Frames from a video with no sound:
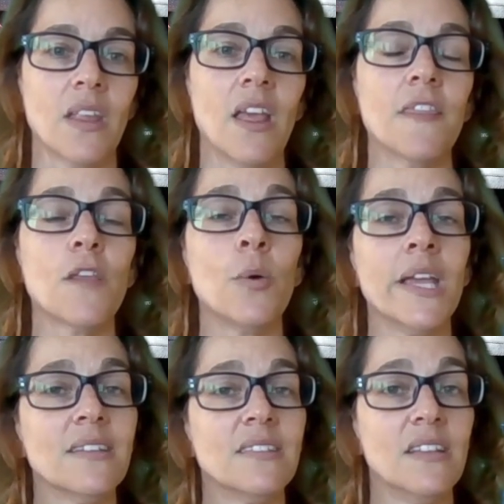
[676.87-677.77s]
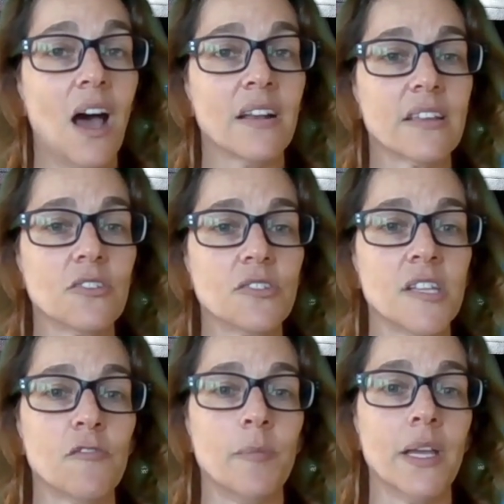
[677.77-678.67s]
Though he is not guilty
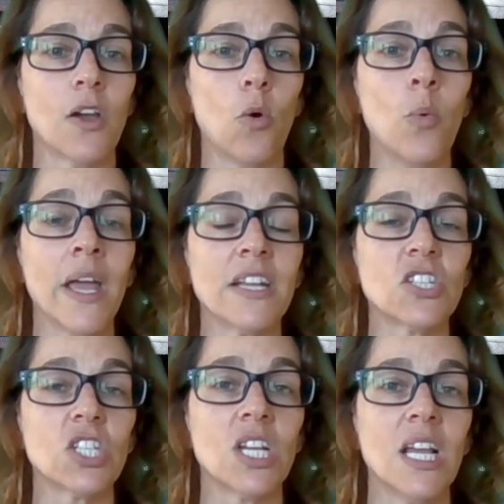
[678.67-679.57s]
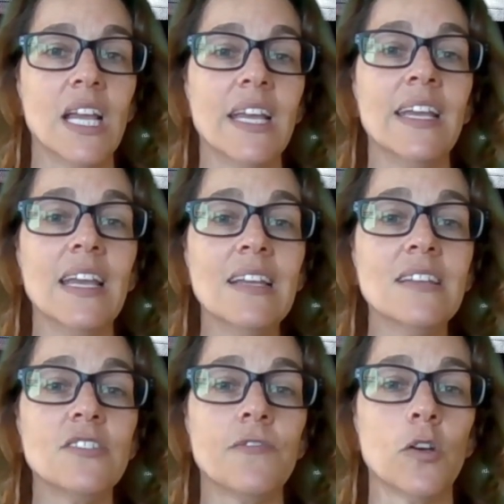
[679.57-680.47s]
of being a witch, he
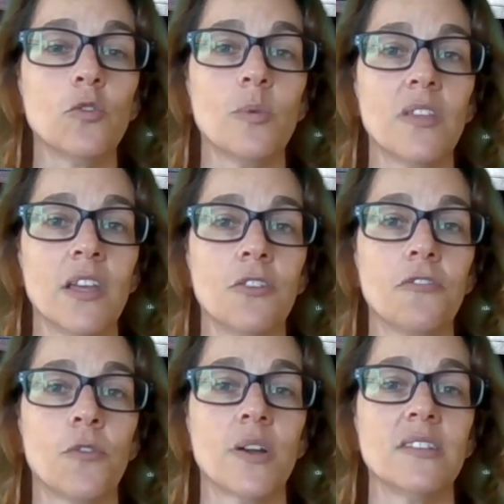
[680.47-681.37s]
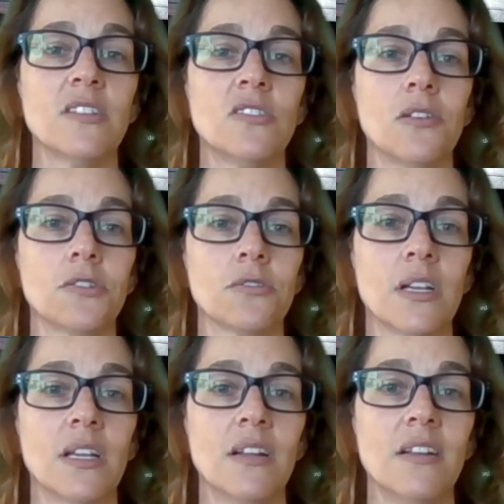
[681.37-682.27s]
is filled with guilt for his adultery,